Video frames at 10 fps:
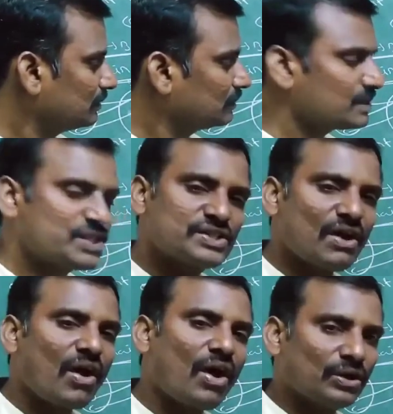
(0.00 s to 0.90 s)
This is
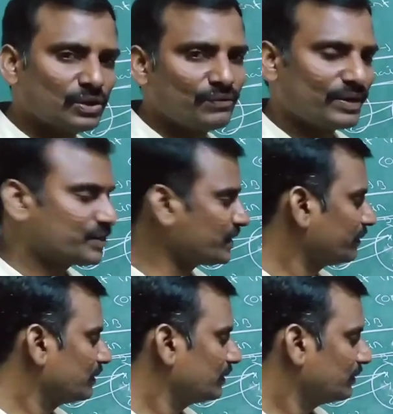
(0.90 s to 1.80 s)
the onto
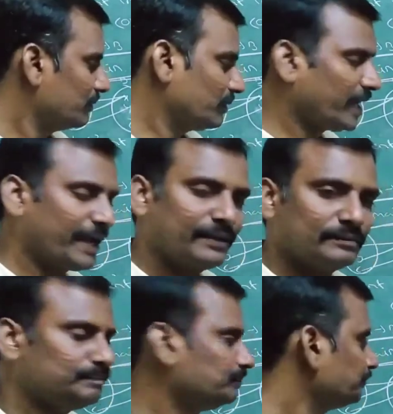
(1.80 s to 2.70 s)
function.
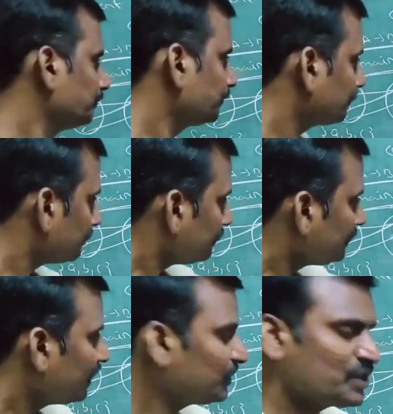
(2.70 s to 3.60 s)
Okay.
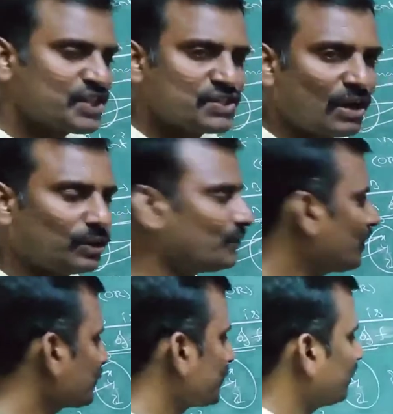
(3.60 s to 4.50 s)
This is onto
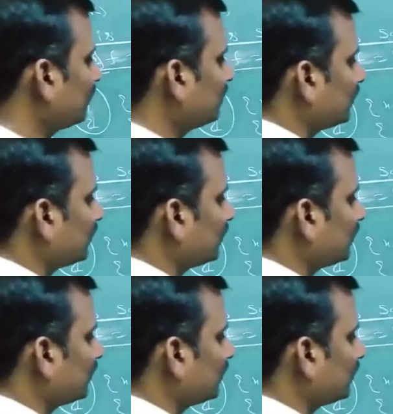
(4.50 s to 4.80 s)
function.